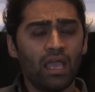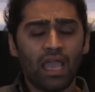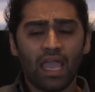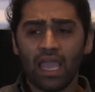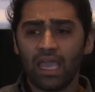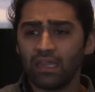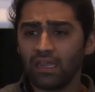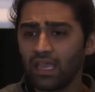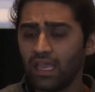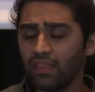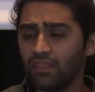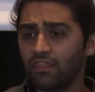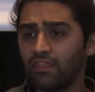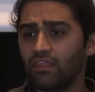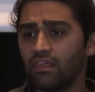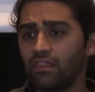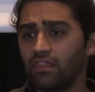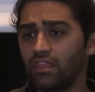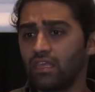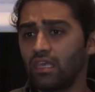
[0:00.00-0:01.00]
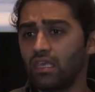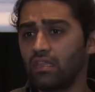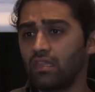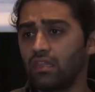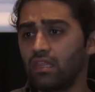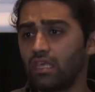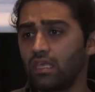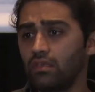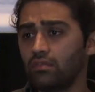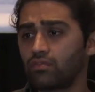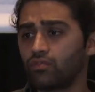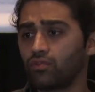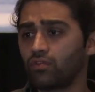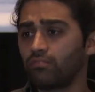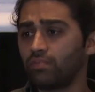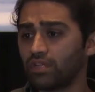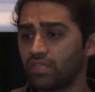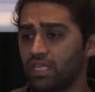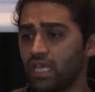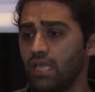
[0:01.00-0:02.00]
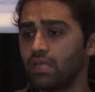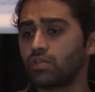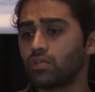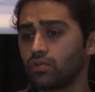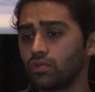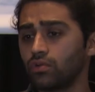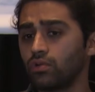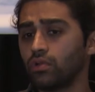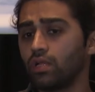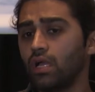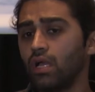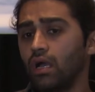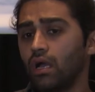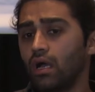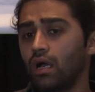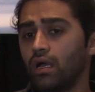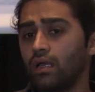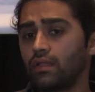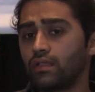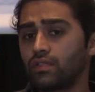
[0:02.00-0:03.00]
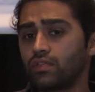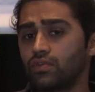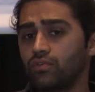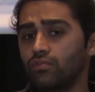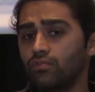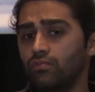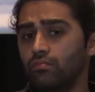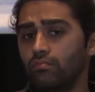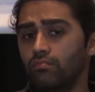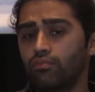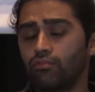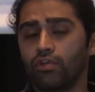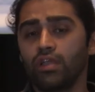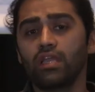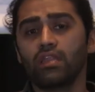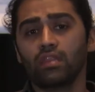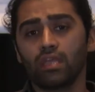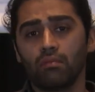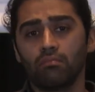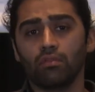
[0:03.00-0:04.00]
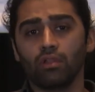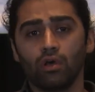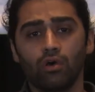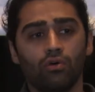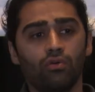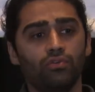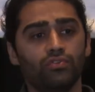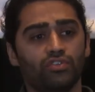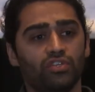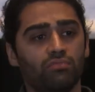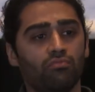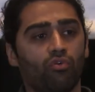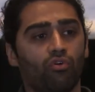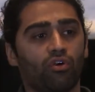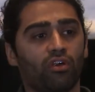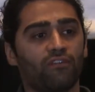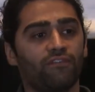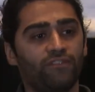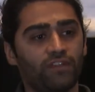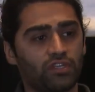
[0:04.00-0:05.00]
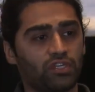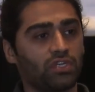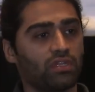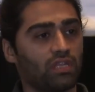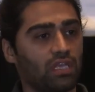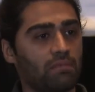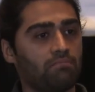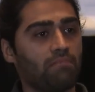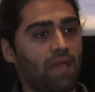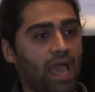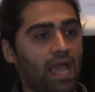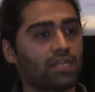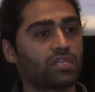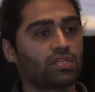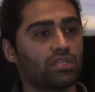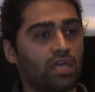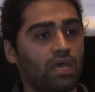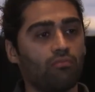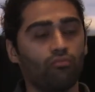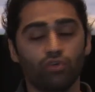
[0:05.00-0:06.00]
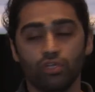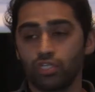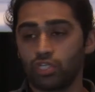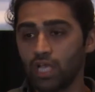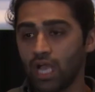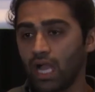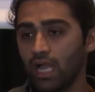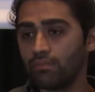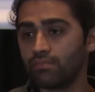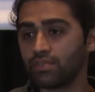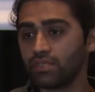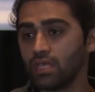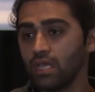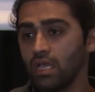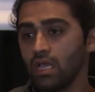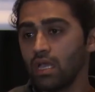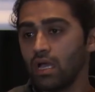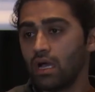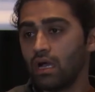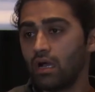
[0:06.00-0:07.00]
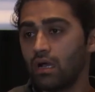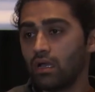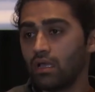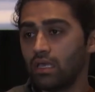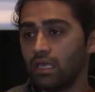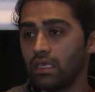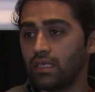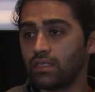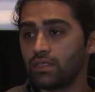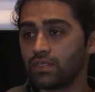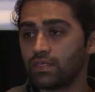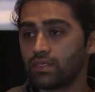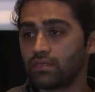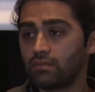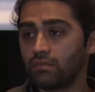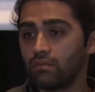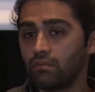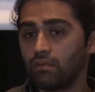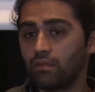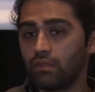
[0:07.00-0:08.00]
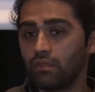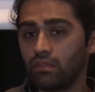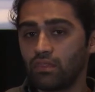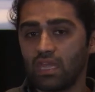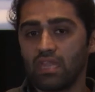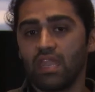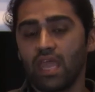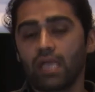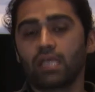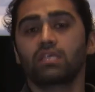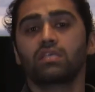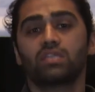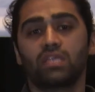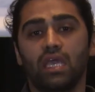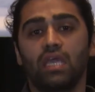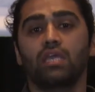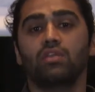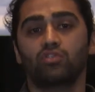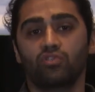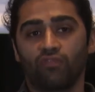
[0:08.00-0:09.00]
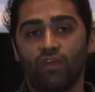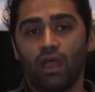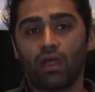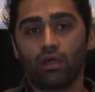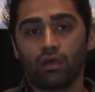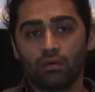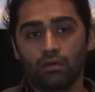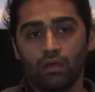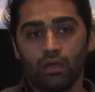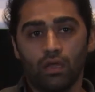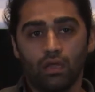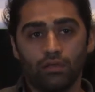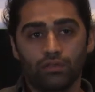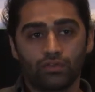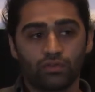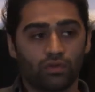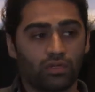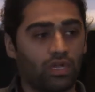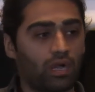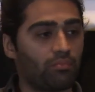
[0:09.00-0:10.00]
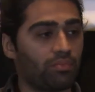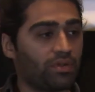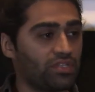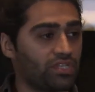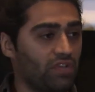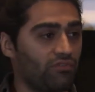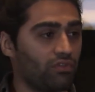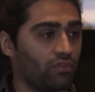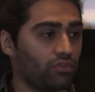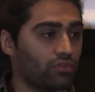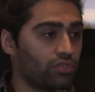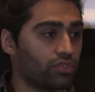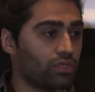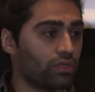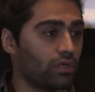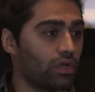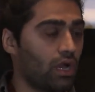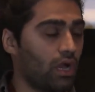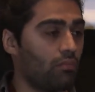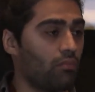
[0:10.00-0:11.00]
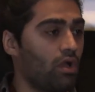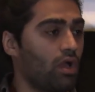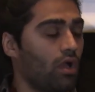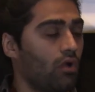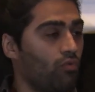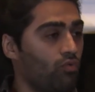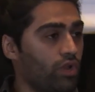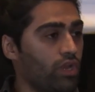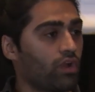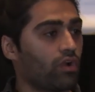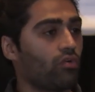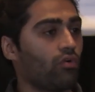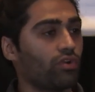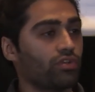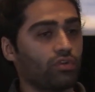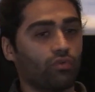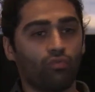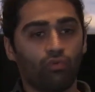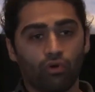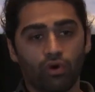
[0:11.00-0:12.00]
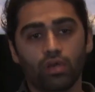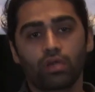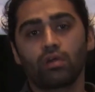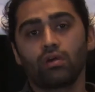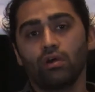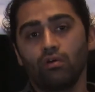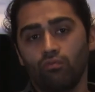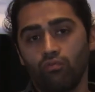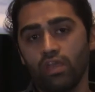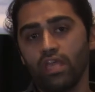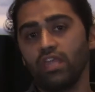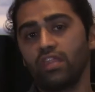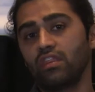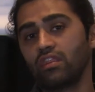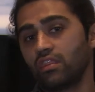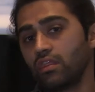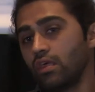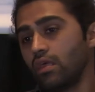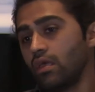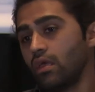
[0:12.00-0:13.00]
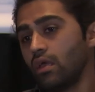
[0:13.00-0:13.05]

And the sort of potential to bring them loads and more efficiently match them with jobs is the next stage of our sort of company's evolution. We are going to work with